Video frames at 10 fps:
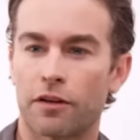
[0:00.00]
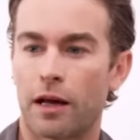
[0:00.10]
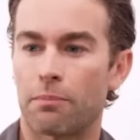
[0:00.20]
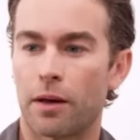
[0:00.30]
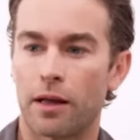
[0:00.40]

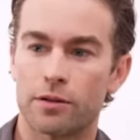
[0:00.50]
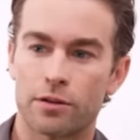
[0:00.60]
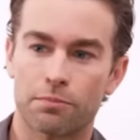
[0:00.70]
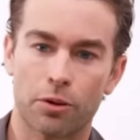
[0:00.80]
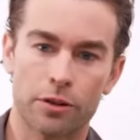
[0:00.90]
flat
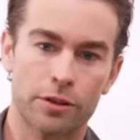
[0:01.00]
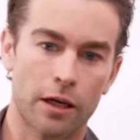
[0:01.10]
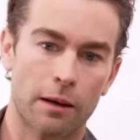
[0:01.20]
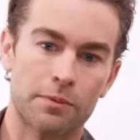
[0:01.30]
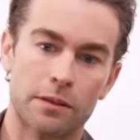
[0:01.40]
bench, push
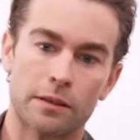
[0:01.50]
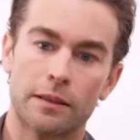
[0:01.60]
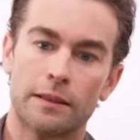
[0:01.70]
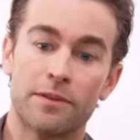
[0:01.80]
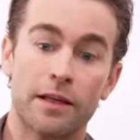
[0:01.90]
ups,
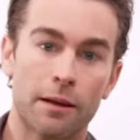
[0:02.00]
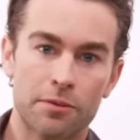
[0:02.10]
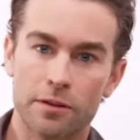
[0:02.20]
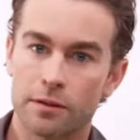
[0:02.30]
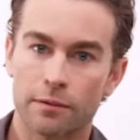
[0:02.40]

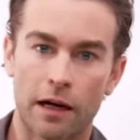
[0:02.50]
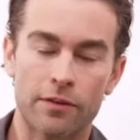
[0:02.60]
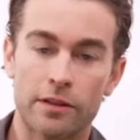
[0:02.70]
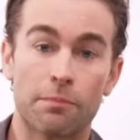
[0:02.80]
dips. I have a